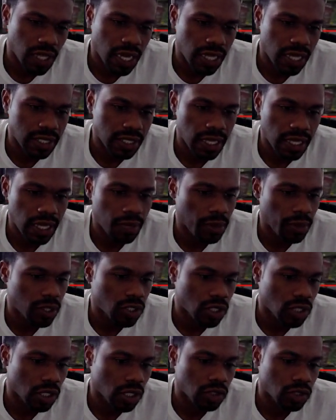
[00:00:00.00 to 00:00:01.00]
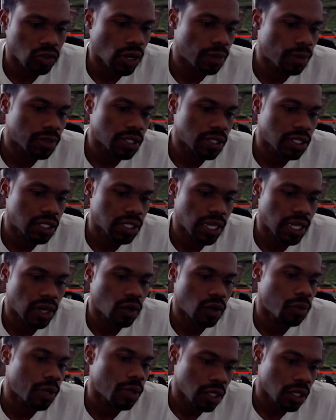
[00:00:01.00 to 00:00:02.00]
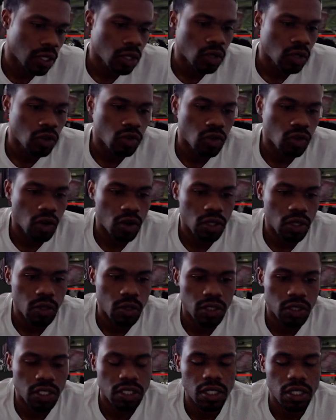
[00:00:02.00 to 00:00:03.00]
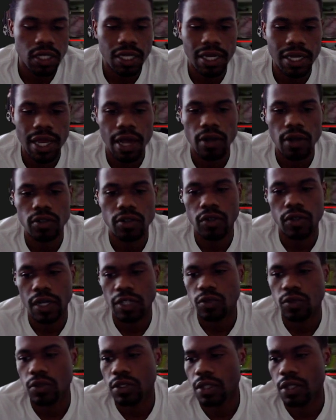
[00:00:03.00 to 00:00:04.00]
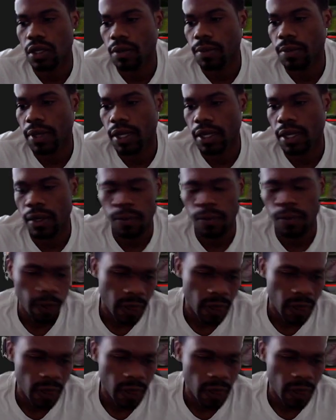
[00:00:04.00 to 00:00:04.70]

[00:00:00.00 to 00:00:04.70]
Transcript: Like I say, make sure y'all subscribe to his channel. But, you know, he was just looking out. So that's what's up, man.